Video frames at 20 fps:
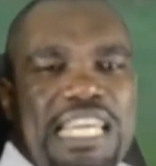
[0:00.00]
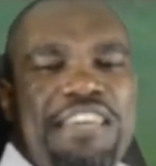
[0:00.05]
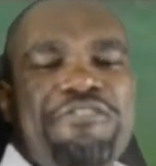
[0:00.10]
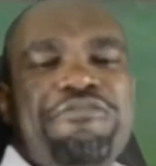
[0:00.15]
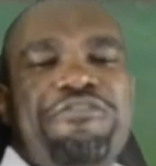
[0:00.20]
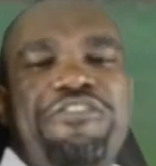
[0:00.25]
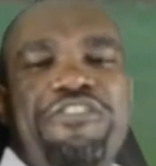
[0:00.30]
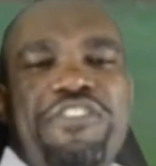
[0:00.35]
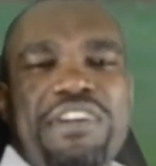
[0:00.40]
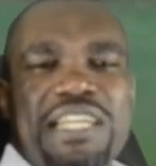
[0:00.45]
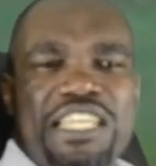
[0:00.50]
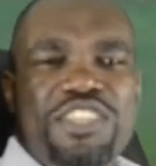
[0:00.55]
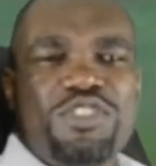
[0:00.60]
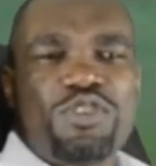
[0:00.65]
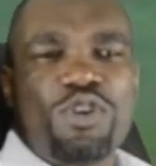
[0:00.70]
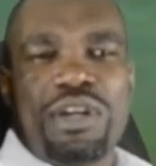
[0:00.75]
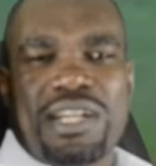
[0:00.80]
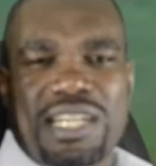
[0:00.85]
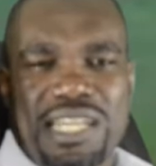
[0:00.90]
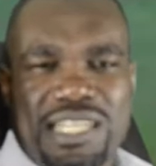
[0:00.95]

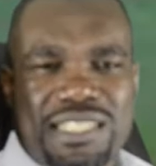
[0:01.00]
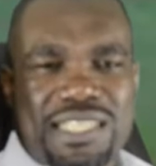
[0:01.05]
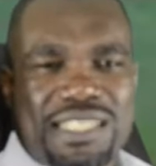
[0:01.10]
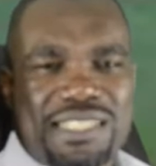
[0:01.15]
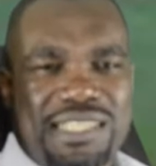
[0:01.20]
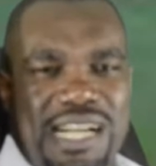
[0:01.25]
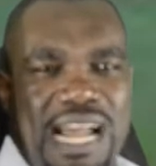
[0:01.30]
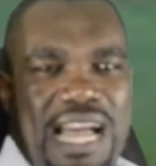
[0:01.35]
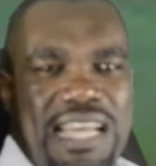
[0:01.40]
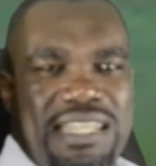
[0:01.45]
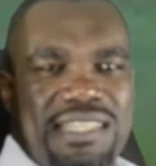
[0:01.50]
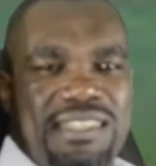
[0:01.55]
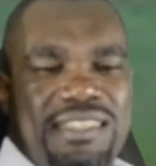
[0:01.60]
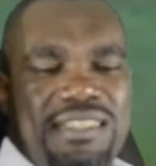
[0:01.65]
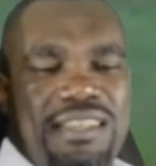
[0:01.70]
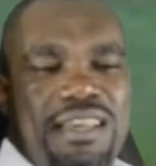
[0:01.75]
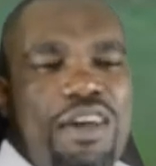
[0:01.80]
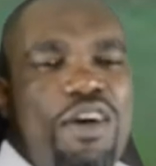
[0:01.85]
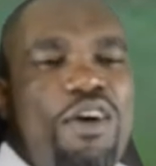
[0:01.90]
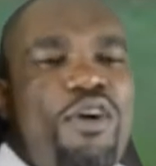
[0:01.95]
infringe on religious
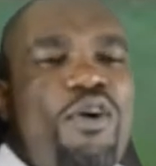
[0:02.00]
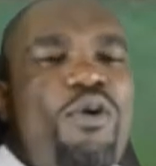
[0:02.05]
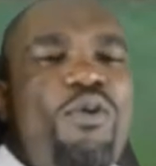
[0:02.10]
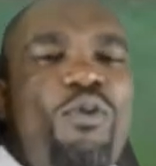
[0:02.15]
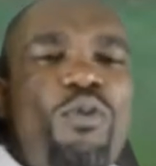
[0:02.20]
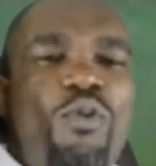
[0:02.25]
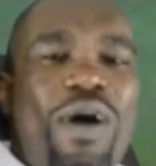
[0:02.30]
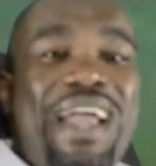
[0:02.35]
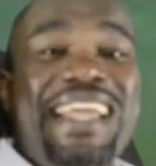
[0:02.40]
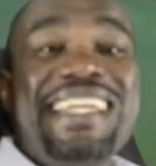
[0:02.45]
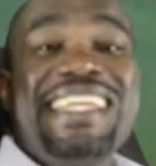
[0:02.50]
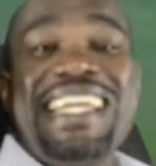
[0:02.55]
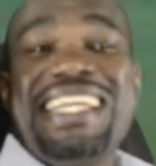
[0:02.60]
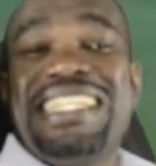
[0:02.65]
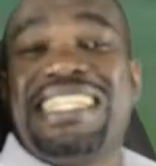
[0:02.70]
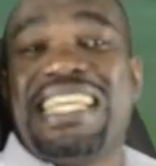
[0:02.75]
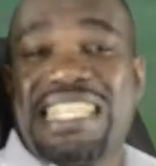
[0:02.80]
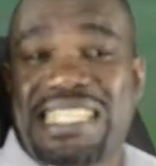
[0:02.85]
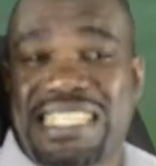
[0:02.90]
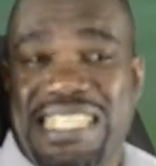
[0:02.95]
rights? When
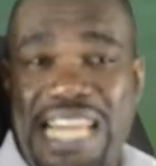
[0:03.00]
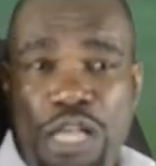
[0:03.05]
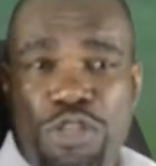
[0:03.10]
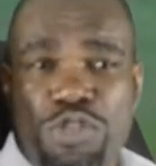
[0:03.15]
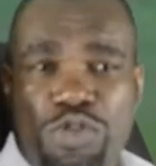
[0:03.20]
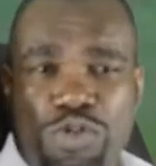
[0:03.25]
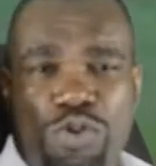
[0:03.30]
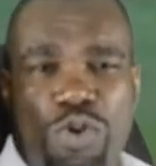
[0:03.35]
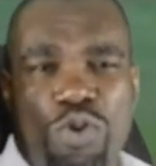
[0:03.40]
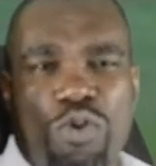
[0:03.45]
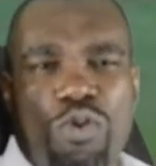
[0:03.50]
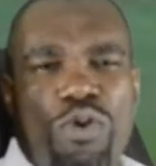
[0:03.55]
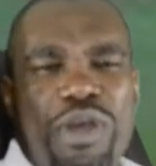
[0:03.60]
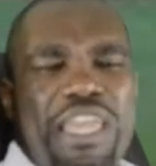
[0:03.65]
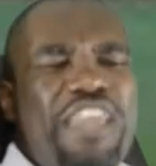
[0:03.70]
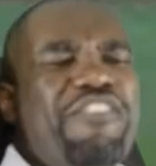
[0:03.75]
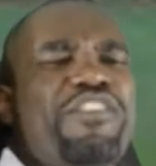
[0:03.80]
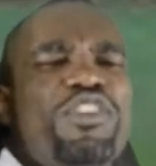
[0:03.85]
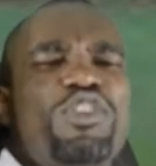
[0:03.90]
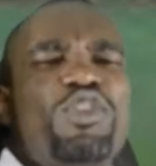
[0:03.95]
it has done so,
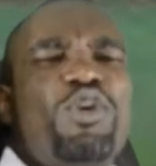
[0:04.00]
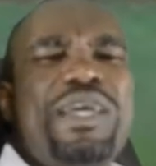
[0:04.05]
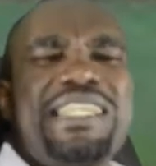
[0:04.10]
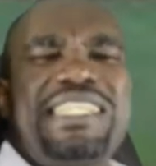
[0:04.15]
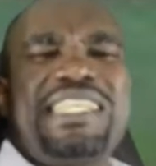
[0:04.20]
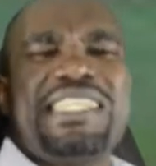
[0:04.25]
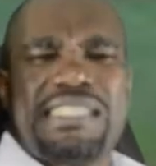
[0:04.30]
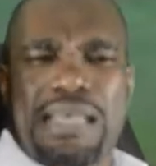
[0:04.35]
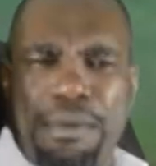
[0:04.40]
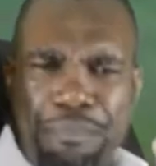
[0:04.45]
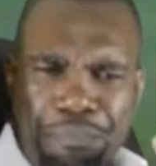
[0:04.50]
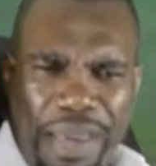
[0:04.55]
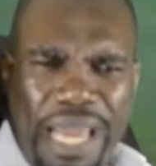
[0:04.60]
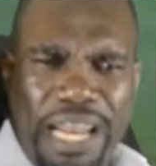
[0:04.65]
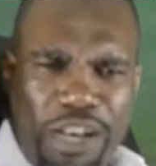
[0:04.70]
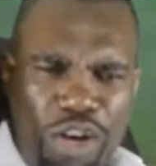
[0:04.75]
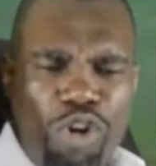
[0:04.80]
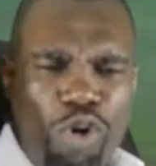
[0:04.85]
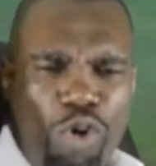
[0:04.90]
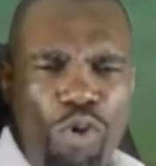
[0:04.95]
even though it is a
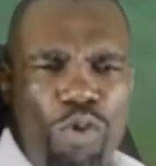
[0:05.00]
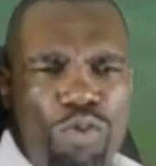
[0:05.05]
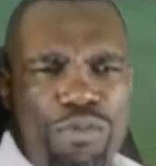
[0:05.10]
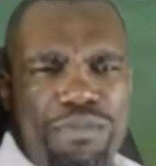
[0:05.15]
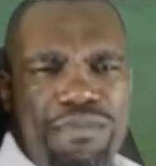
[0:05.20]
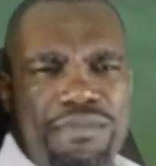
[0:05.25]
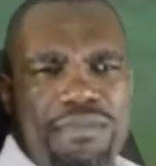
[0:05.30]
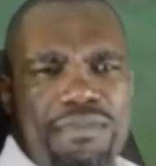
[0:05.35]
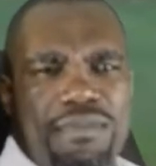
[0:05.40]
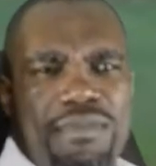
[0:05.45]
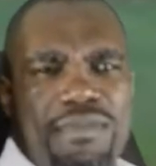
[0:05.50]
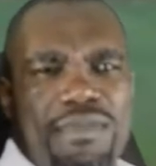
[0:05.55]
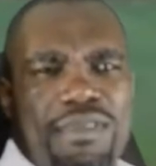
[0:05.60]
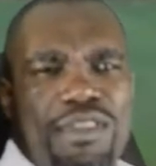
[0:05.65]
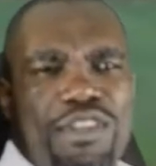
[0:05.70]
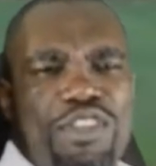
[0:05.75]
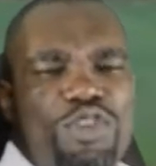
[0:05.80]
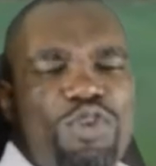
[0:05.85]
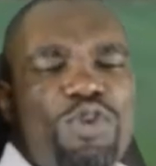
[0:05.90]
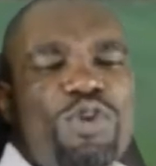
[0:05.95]
bad law,
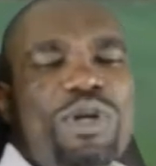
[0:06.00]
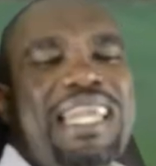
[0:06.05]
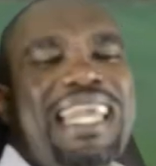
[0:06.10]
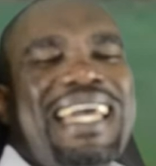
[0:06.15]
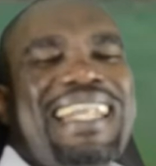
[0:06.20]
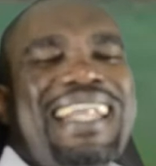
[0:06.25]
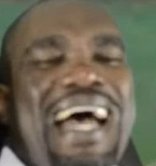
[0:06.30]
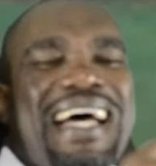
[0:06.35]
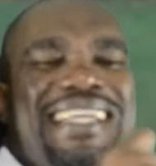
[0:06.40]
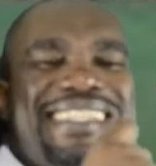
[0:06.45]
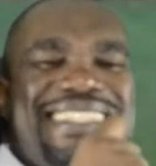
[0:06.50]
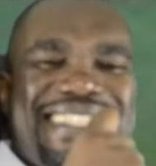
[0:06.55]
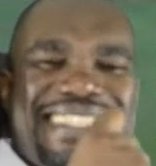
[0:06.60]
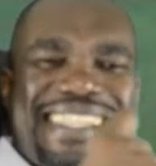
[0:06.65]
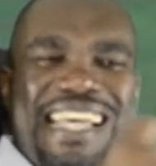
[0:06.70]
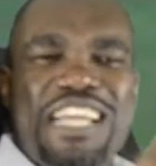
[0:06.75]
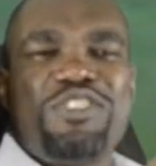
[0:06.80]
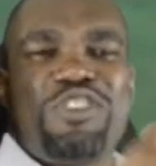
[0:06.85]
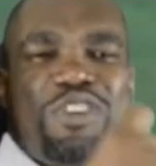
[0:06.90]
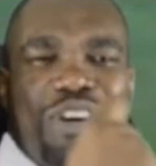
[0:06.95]
you can
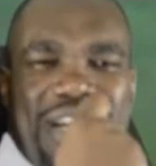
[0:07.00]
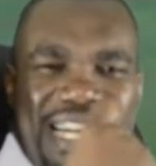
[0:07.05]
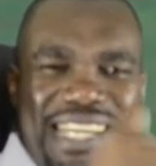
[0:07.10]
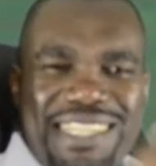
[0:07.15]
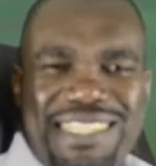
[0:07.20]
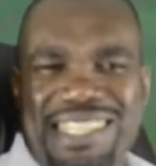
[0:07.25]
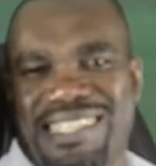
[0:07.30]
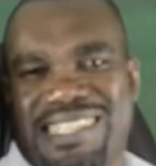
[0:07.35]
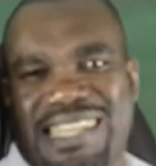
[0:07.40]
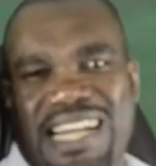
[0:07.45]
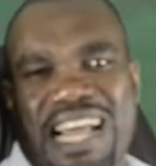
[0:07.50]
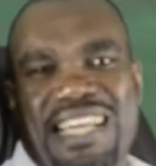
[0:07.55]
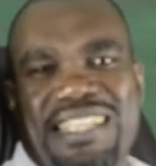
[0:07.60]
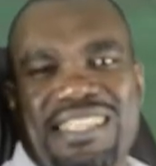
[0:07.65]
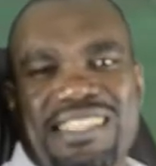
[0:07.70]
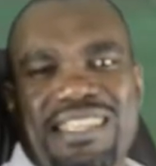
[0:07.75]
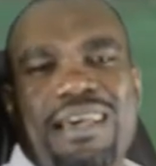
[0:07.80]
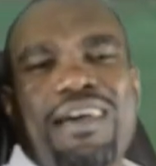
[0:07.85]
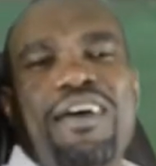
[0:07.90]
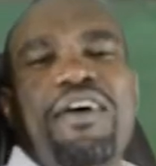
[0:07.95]
assert your religious
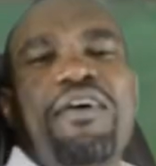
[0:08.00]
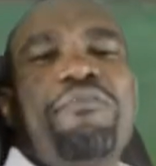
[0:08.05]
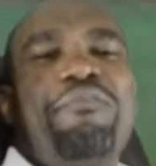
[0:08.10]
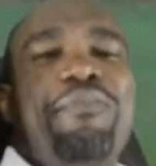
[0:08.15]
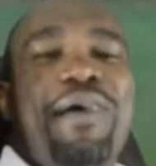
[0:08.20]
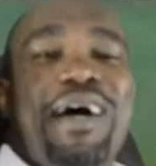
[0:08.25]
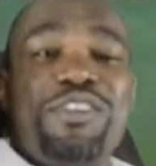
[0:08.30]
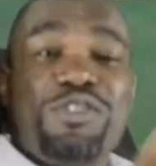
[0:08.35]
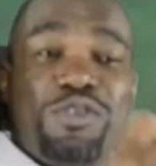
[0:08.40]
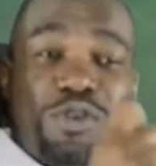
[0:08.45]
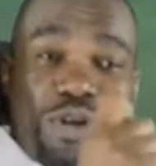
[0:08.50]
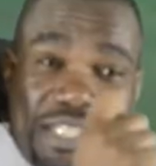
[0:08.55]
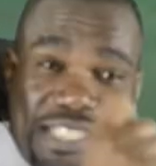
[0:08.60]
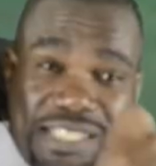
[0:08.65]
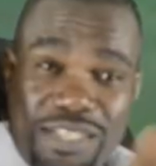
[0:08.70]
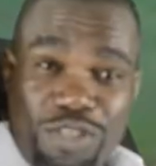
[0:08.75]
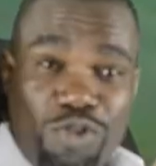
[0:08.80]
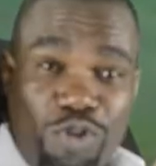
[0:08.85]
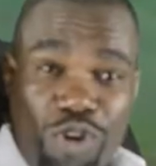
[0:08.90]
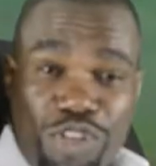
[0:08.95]
rights, but you are
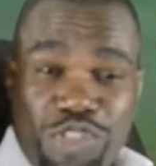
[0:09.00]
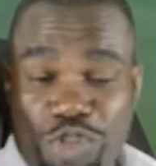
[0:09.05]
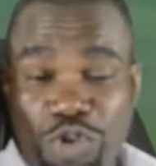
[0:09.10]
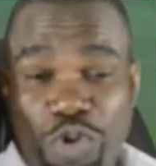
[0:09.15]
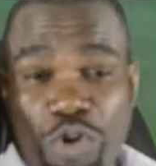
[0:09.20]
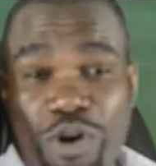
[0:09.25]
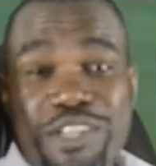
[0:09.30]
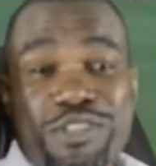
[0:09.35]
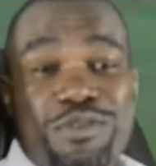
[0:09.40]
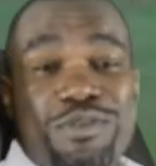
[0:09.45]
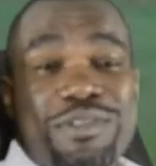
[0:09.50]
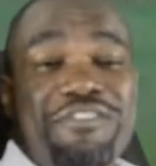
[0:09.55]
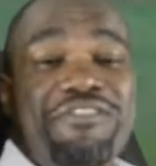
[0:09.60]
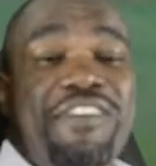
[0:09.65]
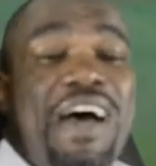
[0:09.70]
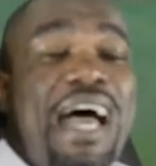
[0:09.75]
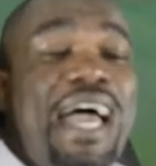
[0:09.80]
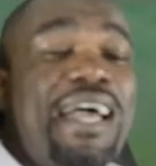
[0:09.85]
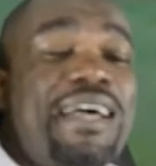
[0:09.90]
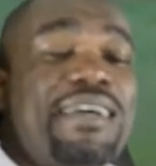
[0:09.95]
still going to go into the
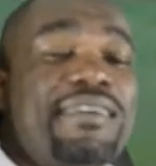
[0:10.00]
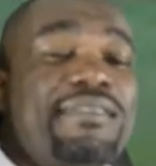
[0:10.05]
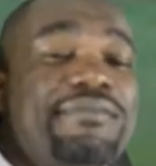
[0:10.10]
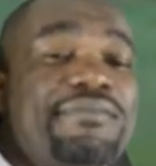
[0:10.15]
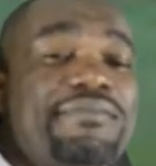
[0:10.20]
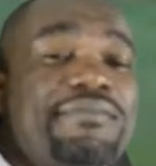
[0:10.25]
fire.